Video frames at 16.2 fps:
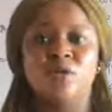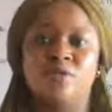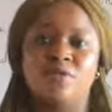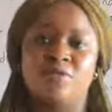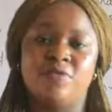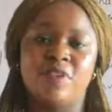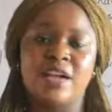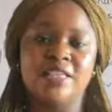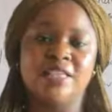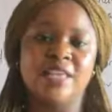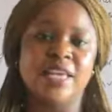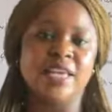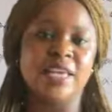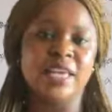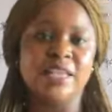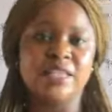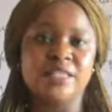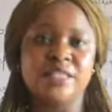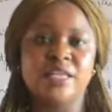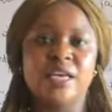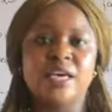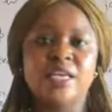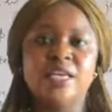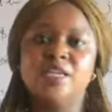to fight
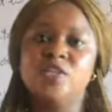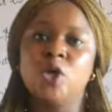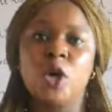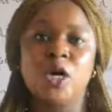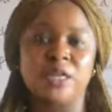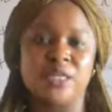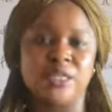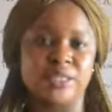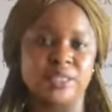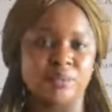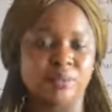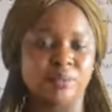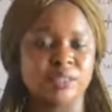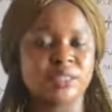against these organisms,